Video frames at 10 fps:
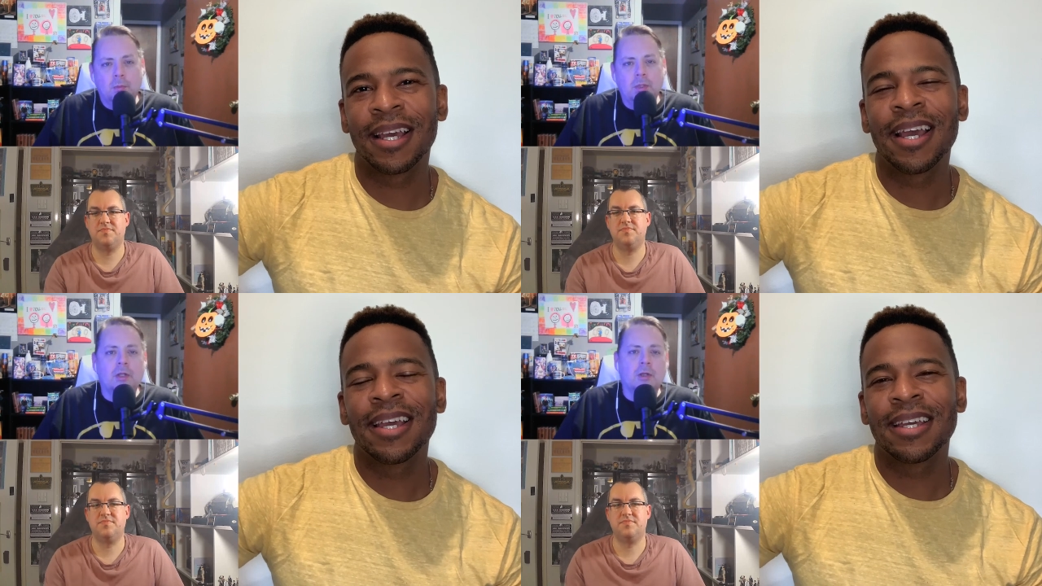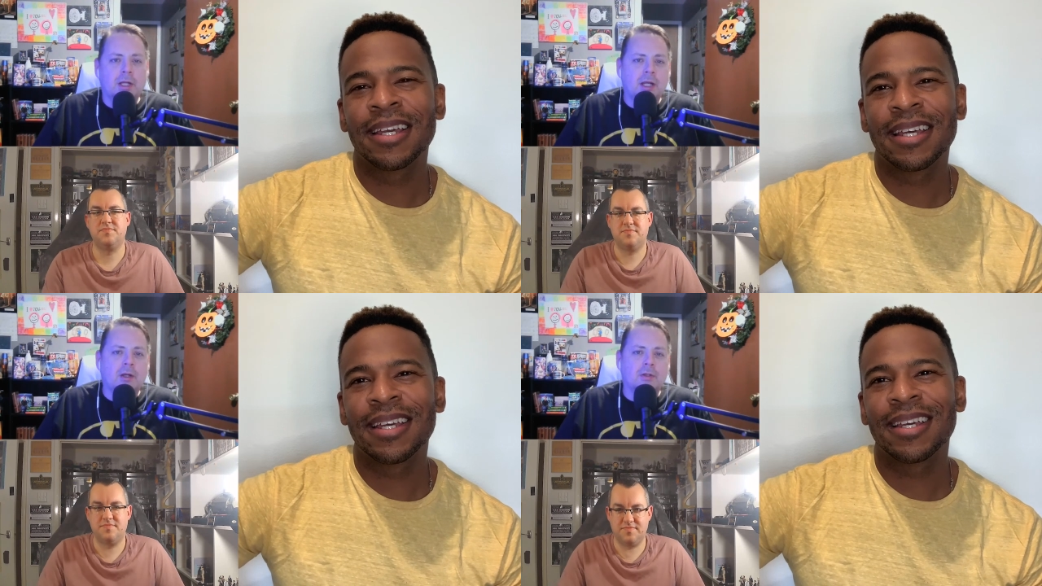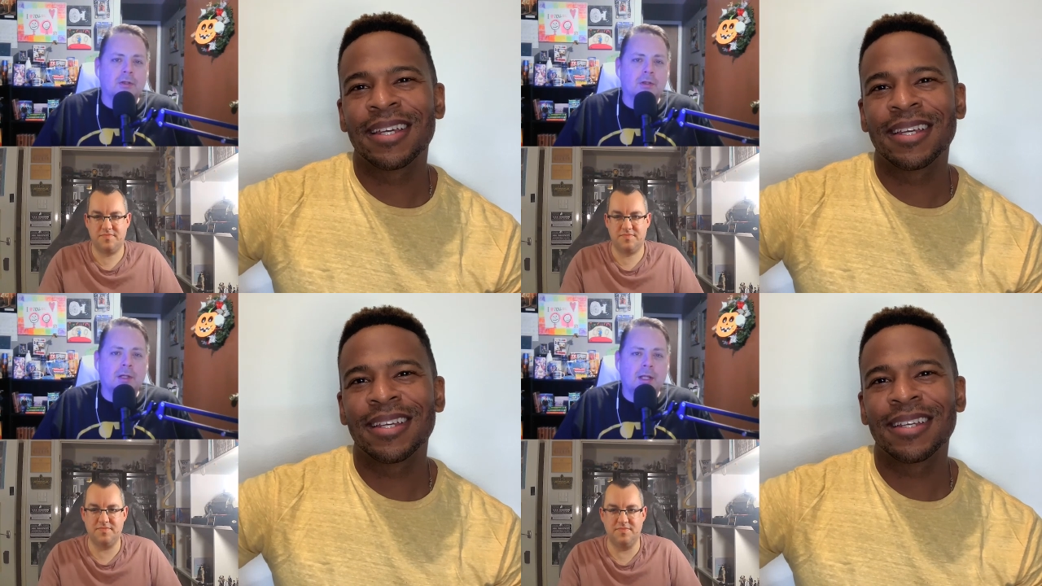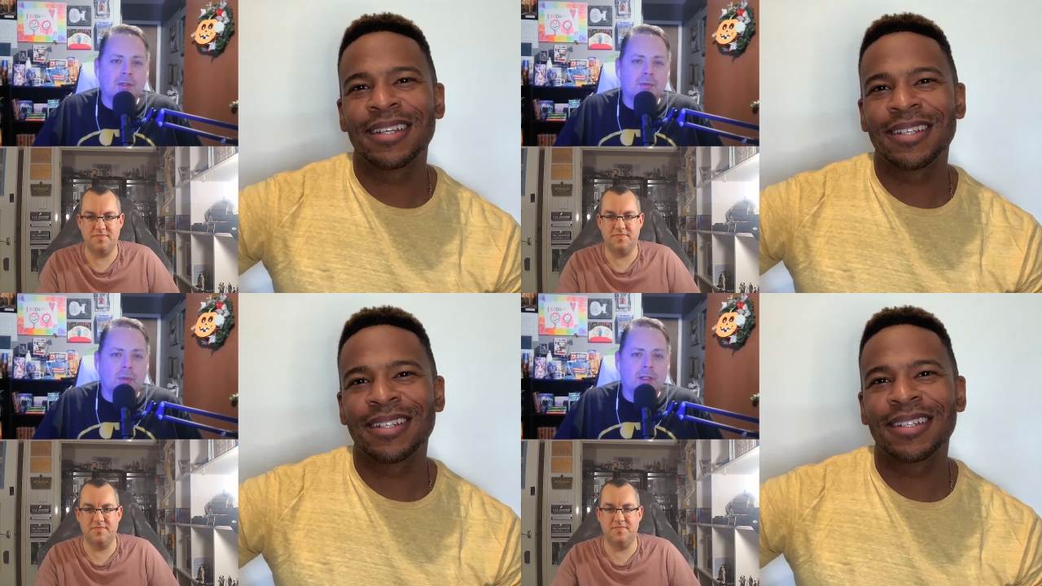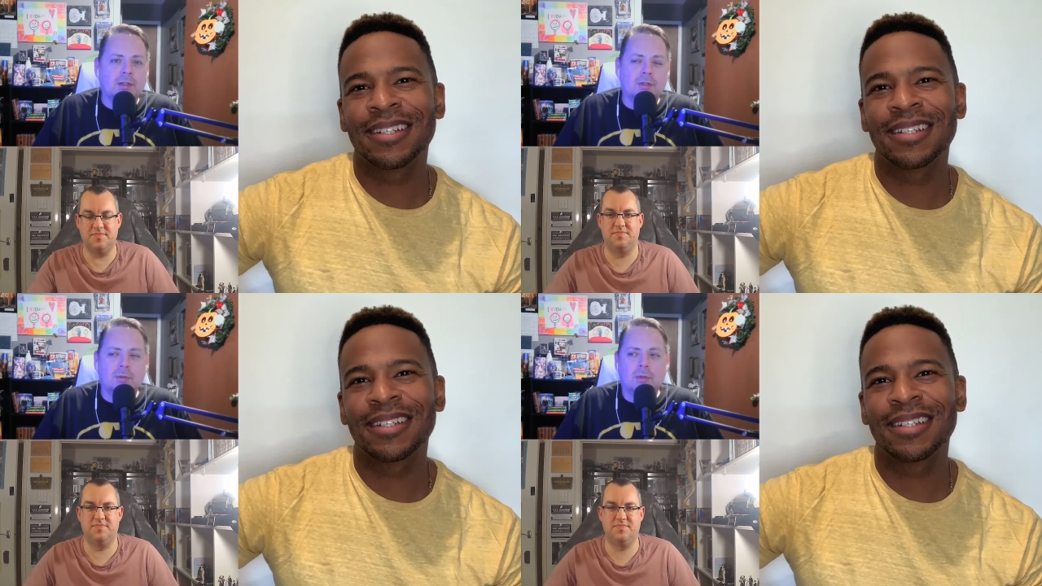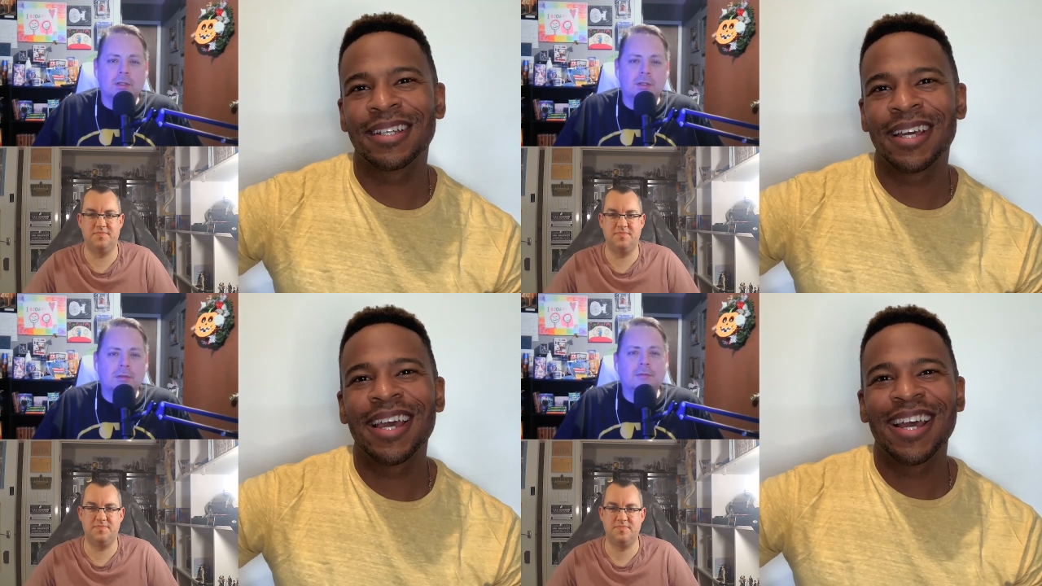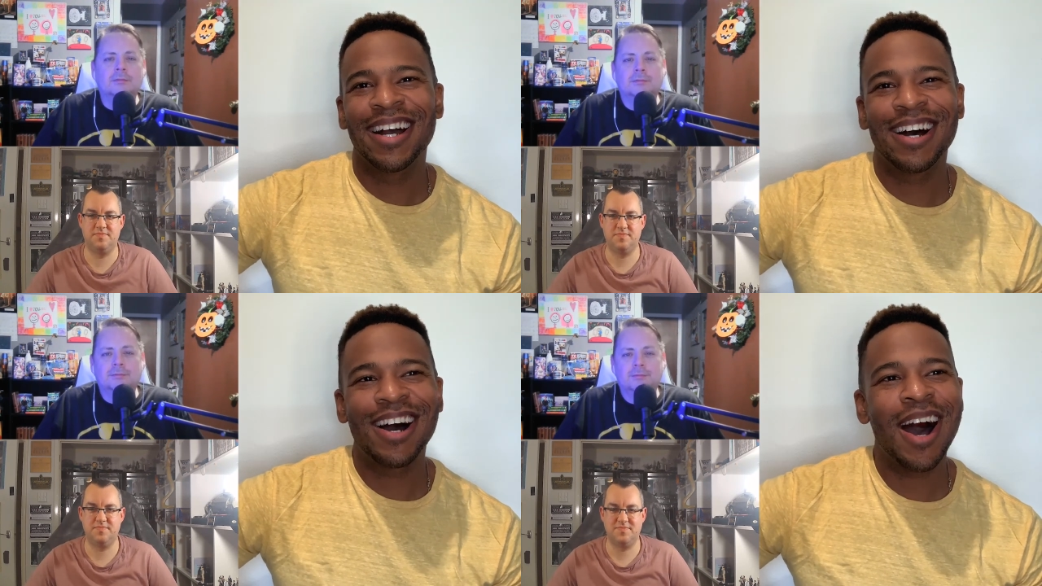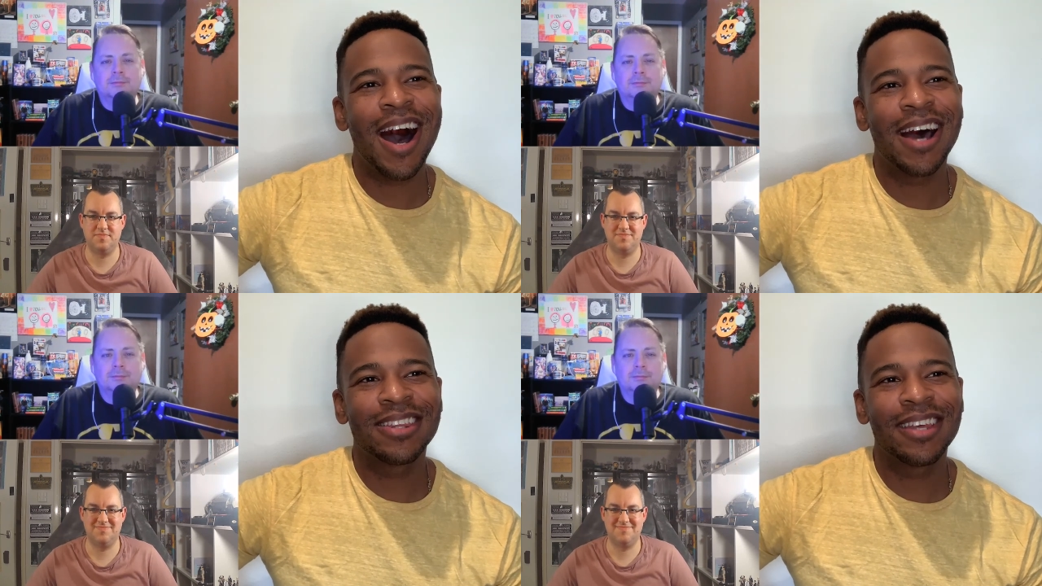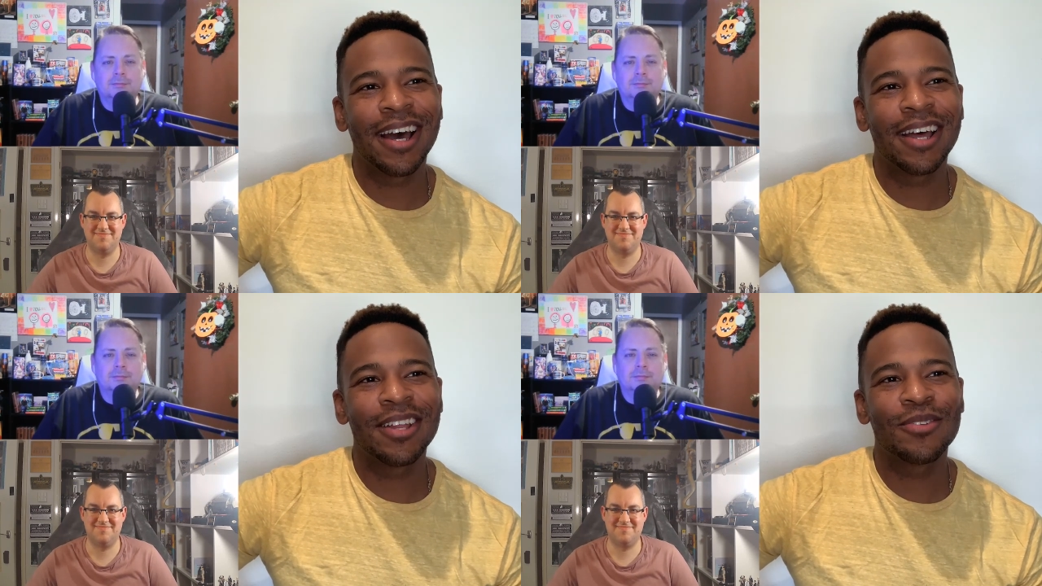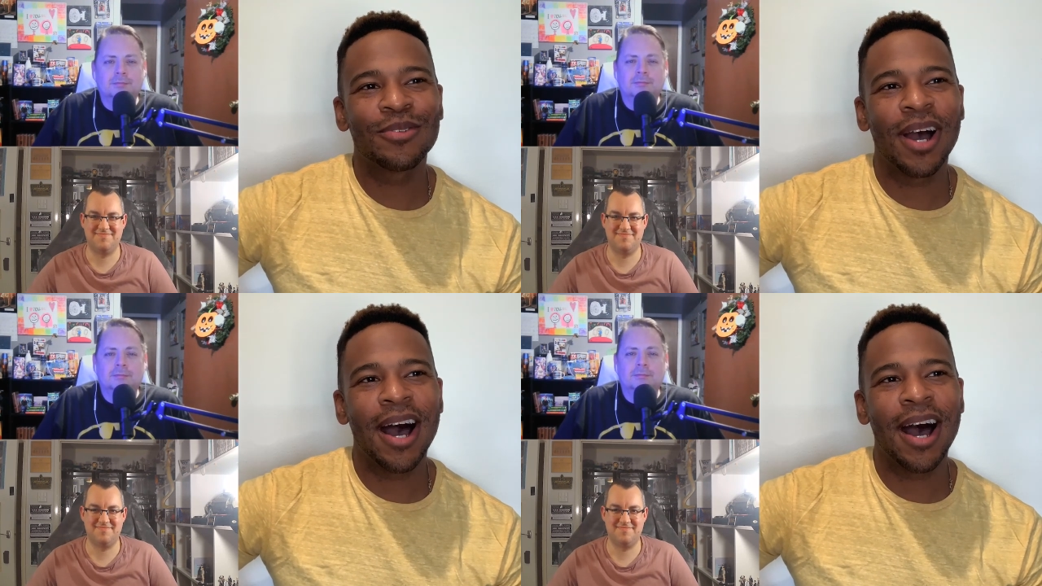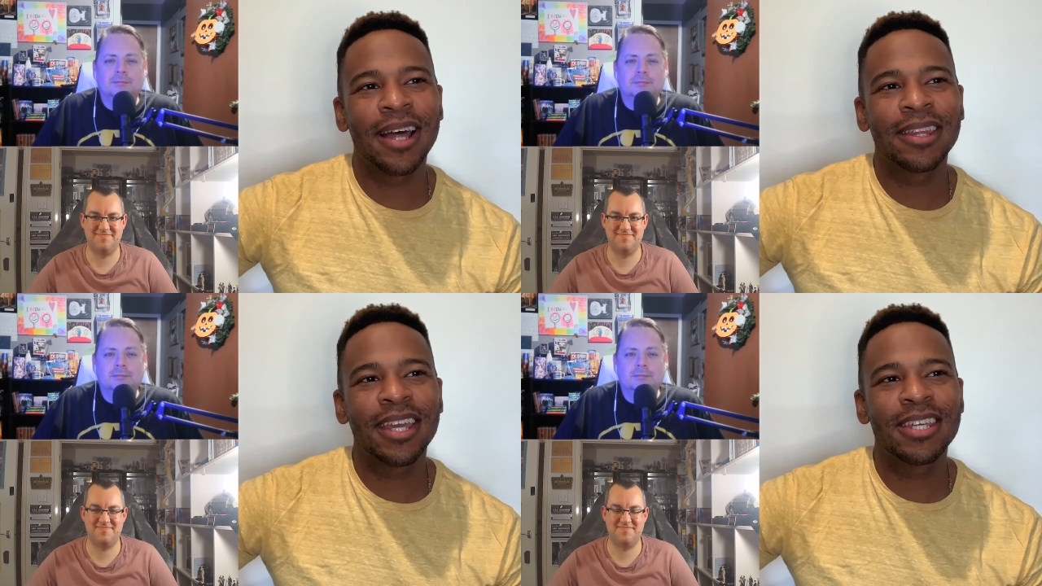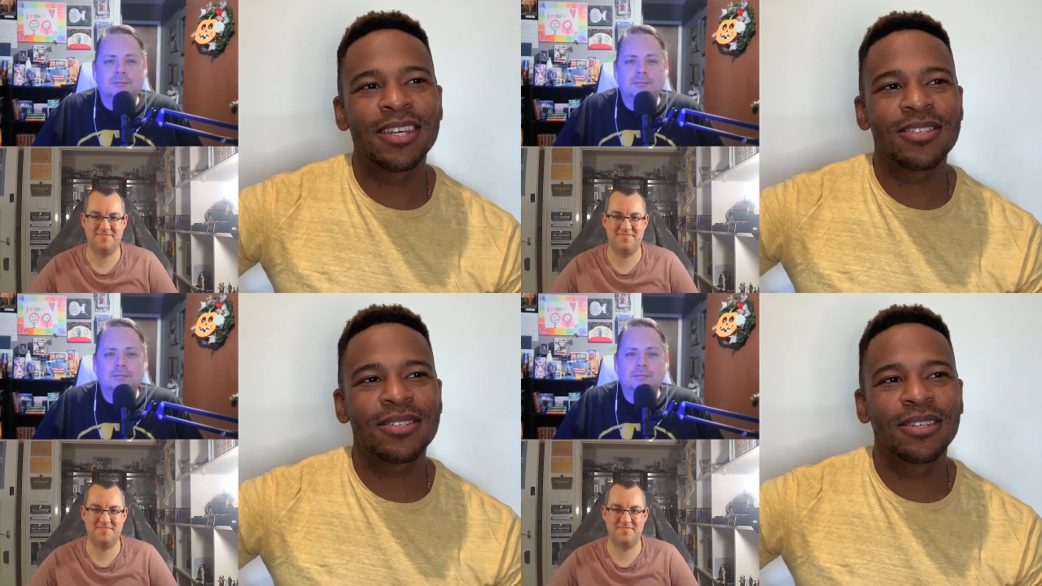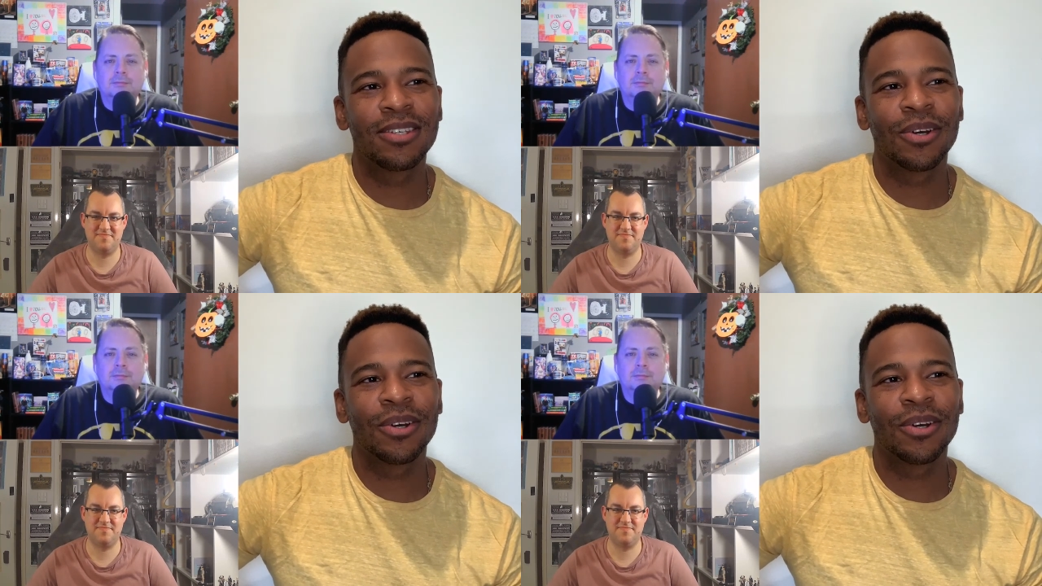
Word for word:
Speaker 1: be your character as well as you were? Uh, I, I,
Speaker 2: I think he just, you